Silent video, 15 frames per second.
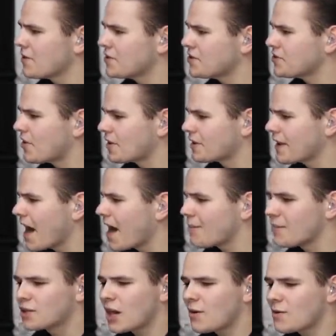now is starting
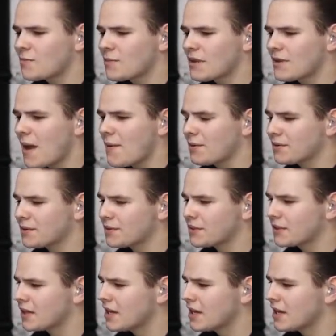up, which I would be able to